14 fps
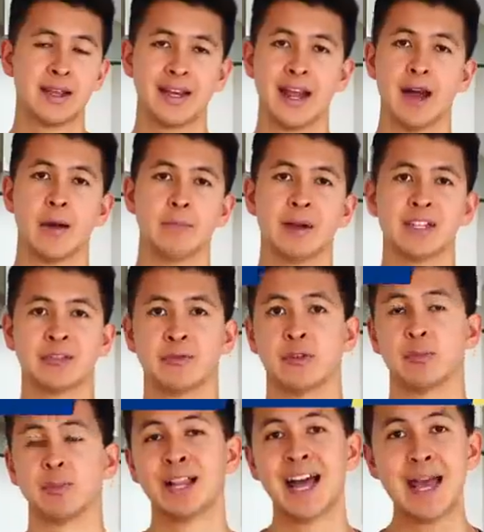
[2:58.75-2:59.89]
Now, as for
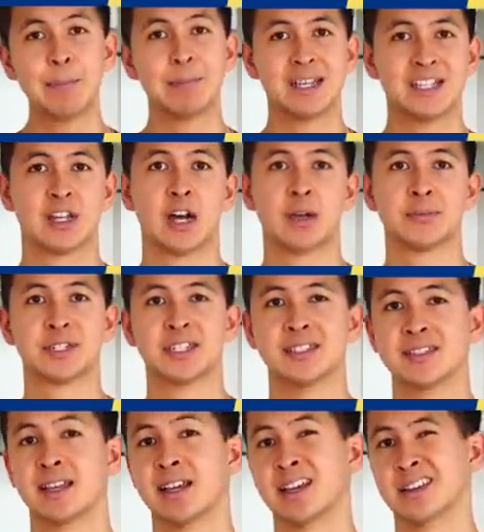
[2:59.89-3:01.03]
plant-based
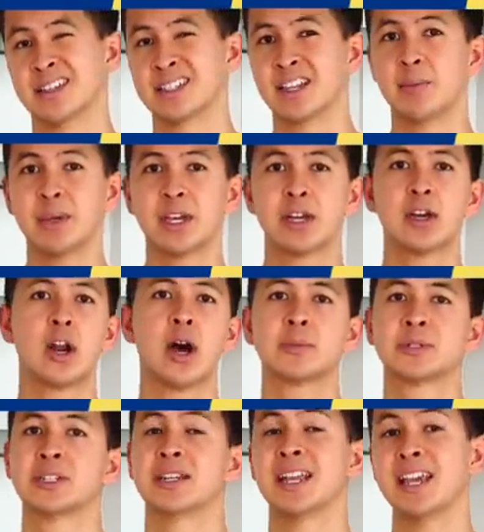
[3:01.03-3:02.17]
options, this can be a good
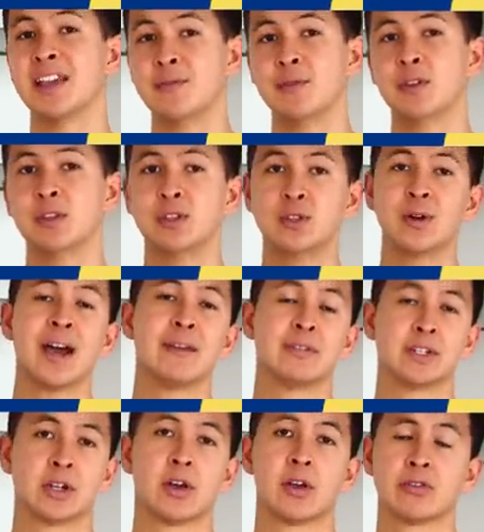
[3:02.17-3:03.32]
option if you do have
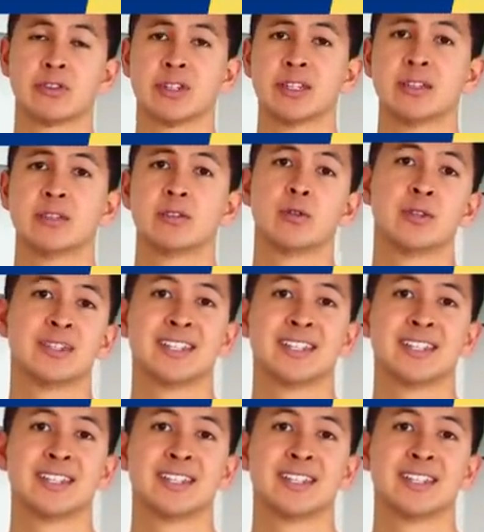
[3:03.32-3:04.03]
intolerances or